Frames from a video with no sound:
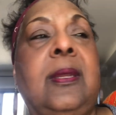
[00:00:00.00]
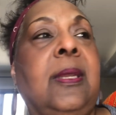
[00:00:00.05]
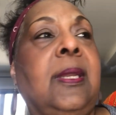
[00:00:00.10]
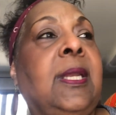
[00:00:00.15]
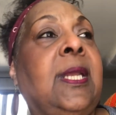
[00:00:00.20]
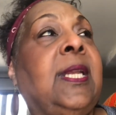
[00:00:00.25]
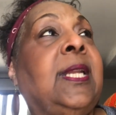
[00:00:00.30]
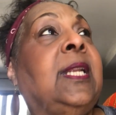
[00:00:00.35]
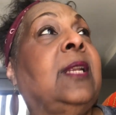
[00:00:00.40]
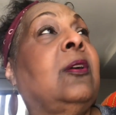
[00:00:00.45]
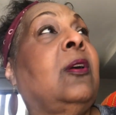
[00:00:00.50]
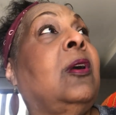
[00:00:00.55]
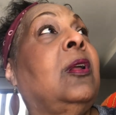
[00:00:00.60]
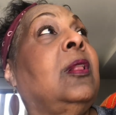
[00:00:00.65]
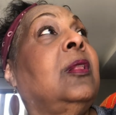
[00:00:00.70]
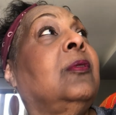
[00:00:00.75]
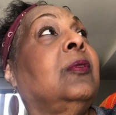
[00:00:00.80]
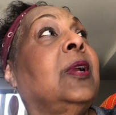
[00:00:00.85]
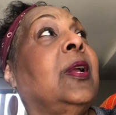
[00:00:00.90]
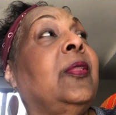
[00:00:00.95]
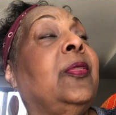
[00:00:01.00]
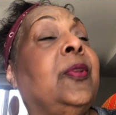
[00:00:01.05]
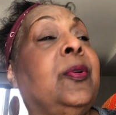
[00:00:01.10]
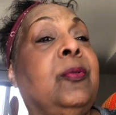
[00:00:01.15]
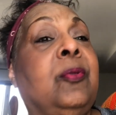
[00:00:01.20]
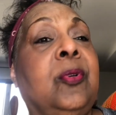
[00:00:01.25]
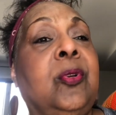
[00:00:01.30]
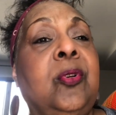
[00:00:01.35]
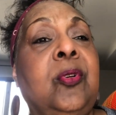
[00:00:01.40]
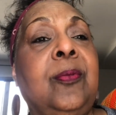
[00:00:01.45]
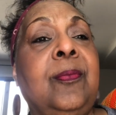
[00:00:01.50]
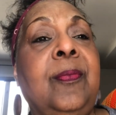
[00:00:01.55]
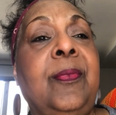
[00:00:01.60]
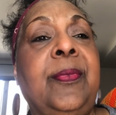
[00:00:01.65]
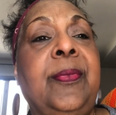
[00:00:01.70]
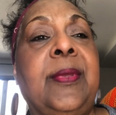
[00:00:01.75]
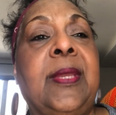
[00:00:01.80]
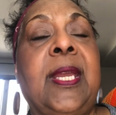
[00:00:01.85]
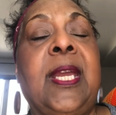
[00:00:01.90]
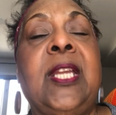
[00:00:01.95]
and all around the room,
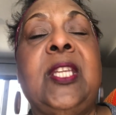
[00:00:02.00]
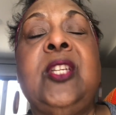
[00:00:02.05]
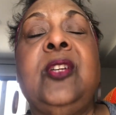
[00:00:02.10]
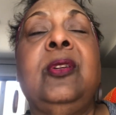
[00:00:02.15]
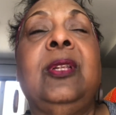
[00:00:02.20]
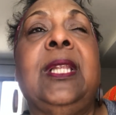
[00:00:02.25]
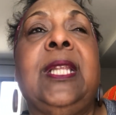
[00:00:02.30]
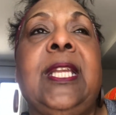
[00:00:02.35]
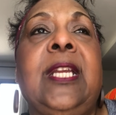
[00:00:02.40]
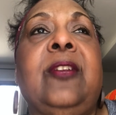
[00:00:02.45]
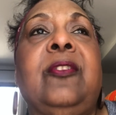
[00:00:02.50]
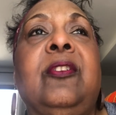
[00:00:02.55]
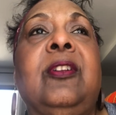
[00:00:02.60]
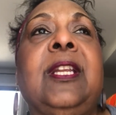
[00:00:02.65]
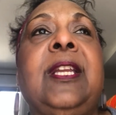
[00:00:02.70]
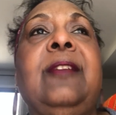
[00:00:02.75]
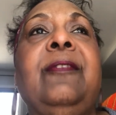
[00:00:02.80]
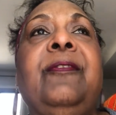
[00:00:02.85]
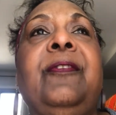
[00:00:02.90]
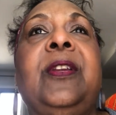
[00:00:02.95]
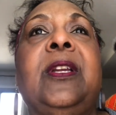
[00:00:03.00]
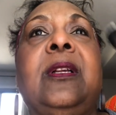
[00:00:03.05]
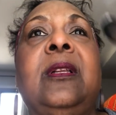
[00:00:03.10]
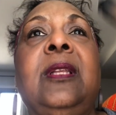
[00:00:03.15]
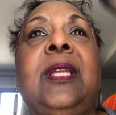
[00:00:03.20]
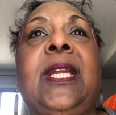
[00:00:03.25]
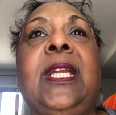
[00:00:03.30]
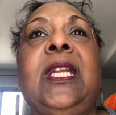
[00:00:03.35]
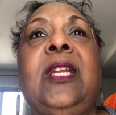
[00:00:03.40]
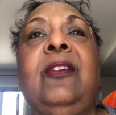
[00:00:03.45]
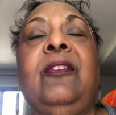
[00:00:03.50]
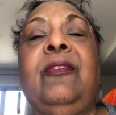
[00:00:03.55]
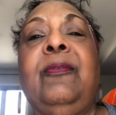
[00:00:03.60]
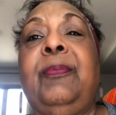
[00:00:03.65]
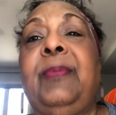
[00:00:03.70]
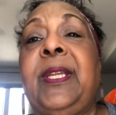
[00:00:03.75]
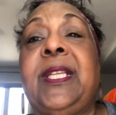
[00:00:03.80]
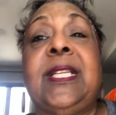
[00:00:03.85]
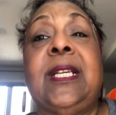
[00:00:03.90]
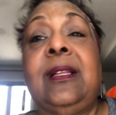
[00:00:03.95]
and you literally feel like you've
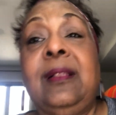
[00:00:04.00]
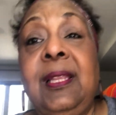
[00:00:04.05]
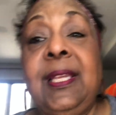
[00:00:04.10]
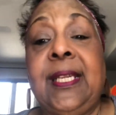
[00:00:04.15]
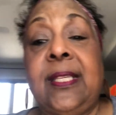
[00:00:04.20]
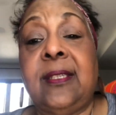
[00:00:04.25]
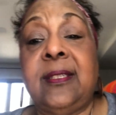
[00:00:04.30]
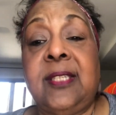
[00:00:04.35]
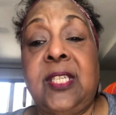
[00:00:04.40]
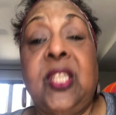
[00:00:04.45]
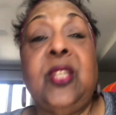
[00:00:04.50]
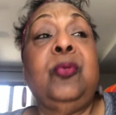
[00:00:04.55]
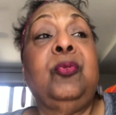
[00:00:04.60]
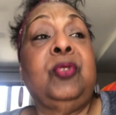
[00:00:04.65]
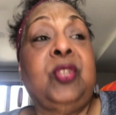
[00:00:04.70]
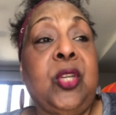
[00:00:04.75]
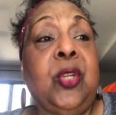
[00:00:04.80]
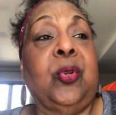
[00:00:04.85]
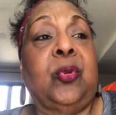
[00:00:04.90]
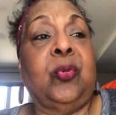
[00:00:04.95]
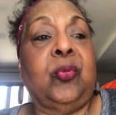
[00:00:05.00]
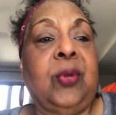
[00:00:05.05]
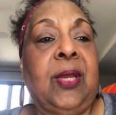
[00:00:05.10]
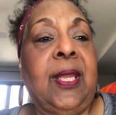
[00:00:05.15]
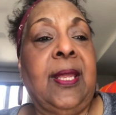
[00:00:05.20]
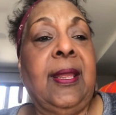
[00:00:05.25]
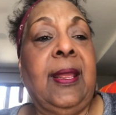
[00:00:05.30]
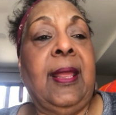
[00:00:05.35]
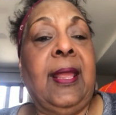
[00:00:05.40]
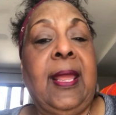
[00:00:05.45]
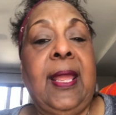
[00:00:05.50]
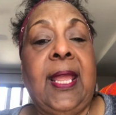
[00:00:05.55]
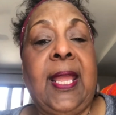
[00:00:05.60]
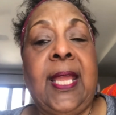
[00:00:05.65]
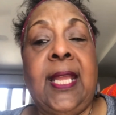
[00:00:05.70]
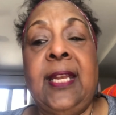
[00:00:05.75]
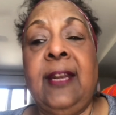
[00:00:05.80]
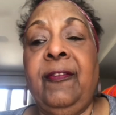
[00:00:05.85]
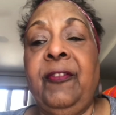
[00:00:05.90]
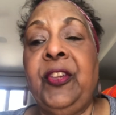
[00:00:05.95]
been cleansed. You do.
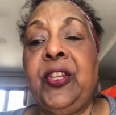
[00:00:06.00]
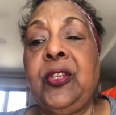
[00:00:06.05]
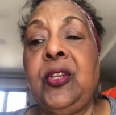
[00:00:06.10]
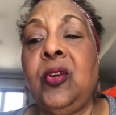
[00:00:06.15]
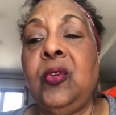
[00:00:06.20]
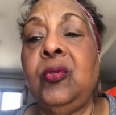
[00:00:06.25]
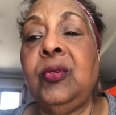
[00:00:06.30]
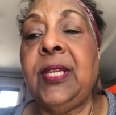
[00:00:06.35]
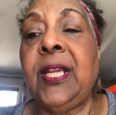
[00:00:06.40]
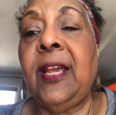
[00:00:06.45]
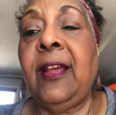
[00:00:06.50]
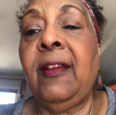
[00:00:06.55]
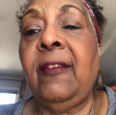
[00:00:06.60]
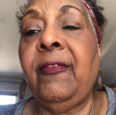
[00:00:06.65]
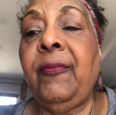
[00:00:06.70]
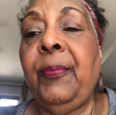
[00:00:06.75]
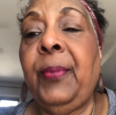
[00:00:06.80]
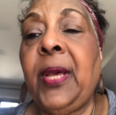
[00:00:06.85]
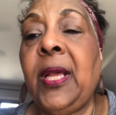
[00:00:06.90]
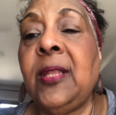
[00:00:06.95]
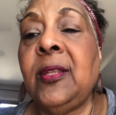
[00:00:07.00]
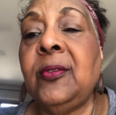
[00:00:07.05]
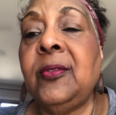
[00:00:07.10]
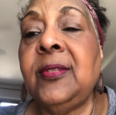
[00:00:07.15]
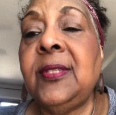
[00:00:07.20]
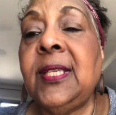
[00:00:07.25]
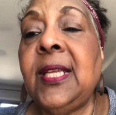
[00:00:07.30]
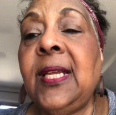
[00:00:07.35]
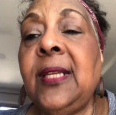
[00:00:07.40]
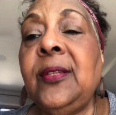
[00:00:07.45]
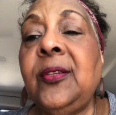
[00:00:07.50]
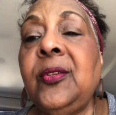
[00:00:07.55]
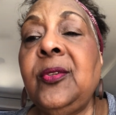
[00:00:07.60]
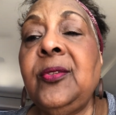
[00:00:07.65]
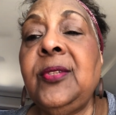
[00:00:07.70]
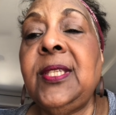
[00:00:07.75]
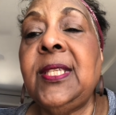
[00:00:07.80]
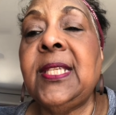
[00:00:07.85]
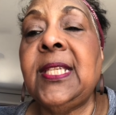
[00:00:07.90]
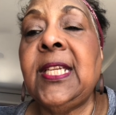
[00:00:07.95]
And if you don't have Palo Santo
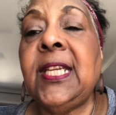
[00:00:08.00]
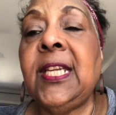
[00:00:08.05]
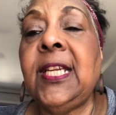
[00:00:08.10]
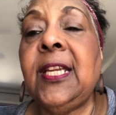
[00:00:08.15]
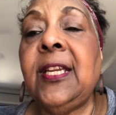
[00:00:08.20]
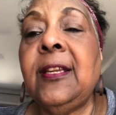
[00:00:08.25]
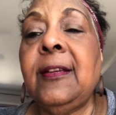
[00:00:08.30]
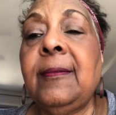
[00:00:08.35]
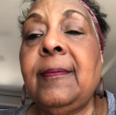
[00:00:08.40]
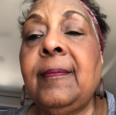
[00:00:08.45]
stick,